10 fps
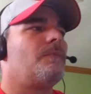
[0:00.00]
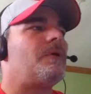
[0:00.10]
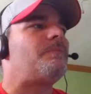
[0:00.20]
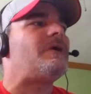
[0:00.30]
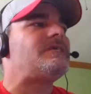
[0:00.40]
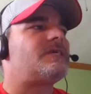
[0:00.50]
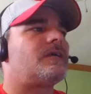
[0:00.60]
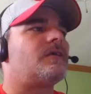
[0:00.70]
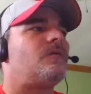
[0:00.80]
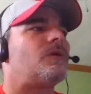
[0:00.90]
but
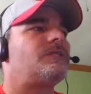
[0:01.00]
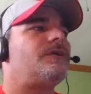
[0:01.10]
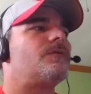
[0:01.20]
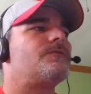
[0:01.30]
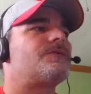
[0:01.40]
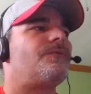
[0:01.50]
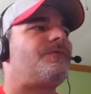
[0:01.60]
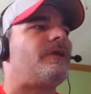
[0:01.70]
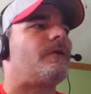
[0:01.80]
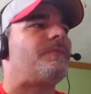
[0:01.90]
basically, what the ozone
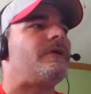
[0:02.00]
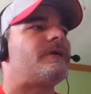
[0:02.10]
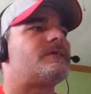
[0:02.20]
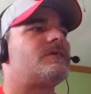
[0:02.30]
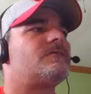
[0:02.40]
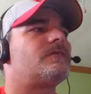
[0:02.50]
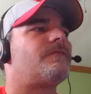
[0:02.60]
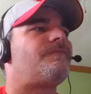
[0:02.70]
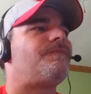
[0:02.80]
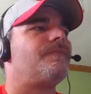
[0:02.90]
therapy is, it's a
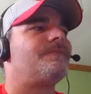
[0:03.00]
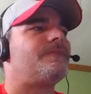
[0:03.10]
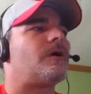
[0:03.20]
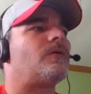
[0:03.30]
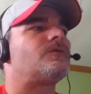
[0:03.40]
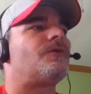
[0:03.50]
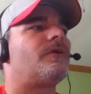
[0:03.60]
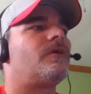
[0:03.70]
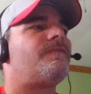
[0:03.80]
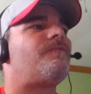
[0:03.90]

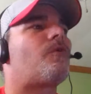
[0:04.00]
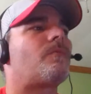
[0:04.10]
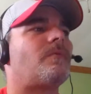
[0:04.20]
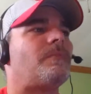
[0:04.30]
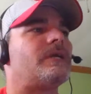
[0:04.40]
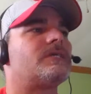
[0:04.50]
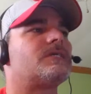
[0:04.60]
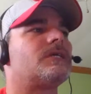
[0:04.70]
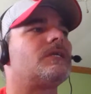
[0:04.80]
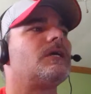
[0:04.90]
alternative form of
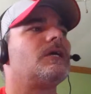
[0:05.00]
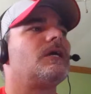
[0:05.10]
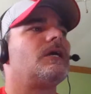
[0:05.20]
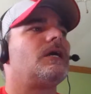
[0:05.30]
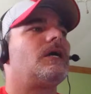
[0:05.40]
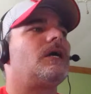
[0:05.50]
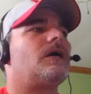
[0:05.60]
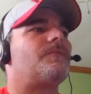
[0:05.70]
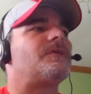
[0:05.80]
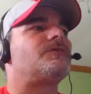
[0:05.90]
medicine.
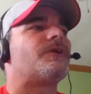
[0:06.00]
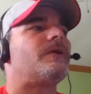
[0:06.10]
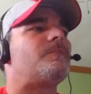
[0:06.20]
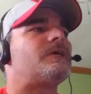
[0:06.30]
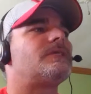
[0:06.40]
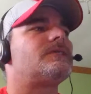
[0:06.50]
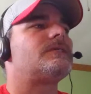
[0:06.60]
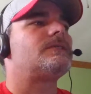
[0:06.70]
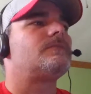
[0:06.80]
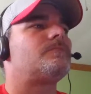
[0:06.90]
The
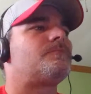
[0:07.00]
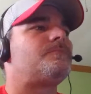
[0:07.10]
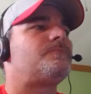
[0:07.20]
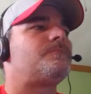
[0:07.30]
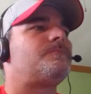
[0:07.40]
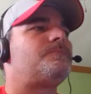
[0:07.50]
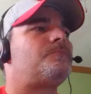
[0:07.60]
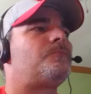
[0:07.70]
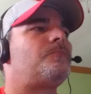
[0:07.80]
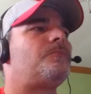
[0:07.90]
treatments
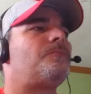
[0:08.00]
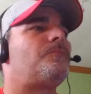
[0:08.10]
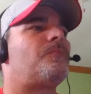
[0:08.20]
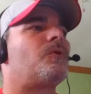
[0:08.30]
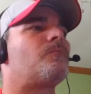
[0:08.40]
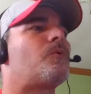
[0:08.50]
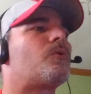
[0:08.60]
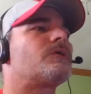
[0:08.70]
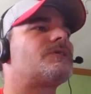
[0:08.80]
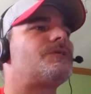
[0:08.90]

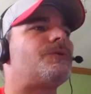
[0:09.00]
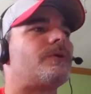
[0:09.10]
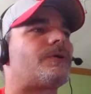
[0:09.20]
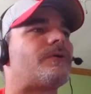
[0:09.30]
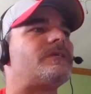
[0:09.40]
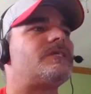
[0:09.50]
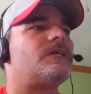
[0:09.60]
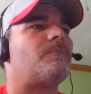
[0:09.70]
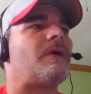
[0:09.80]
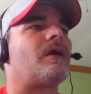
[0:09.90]
purports to increase
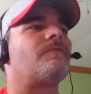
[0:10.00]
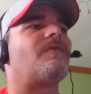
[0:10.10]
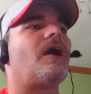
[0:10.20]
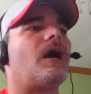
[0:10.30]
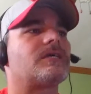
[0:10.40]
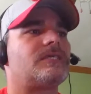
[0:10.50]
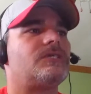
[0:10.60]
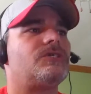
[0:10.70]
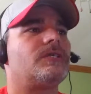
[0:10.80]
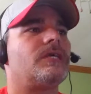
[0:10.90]
the amount of
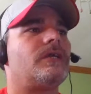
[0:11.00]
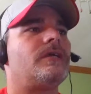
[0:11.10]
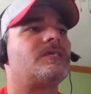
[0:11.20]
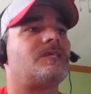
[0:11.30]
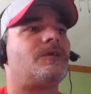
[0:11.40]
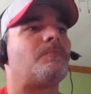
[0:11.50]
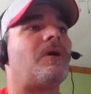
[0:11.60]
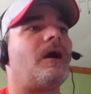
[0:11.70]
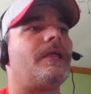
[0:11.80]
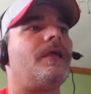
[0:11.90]
oxygen that is in your
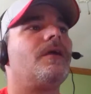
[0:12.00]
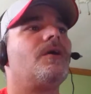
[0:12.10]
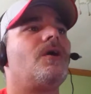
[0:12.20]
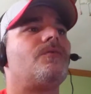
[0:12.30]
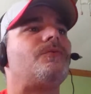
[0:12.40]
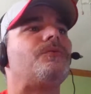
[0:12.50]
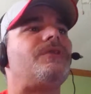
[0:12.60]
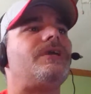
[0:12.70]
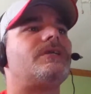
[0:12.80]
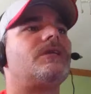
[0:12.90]
body through
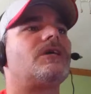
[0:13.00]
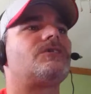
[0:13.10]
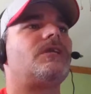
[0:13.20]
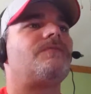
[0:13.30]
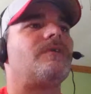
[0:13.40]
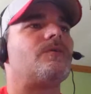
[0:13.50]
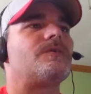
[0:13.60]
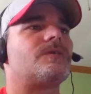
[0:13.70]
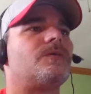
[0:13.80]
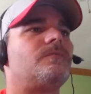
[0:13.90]
the induction of
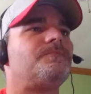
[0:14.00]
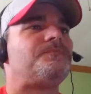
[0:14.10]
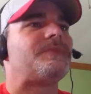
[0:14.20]
ozone.